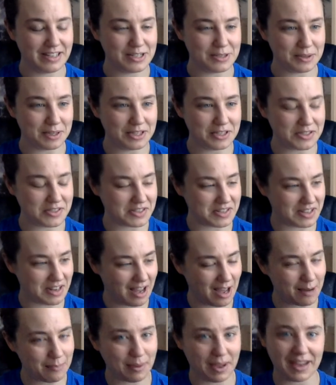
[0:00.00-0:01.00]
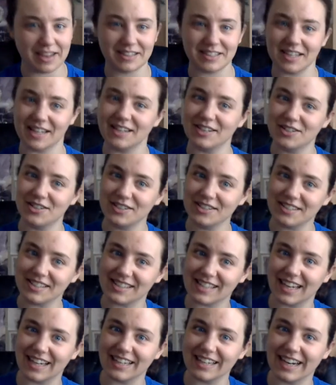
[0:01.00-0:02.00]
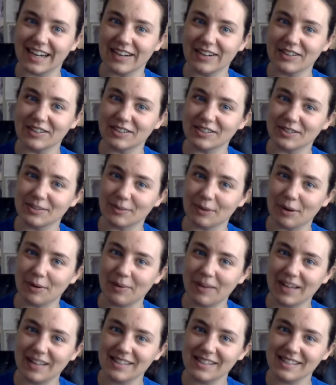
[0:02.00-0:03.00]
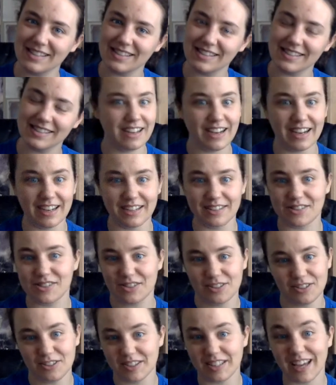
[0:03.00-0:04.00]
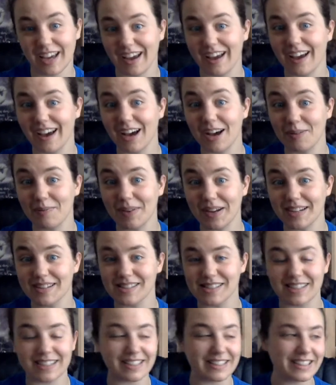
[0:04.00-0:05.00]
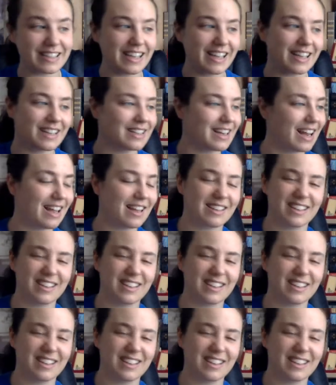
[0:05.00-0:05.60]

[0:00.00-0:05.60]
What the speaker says: do I just not pay attention to side character romances? Answer, yeah, basically.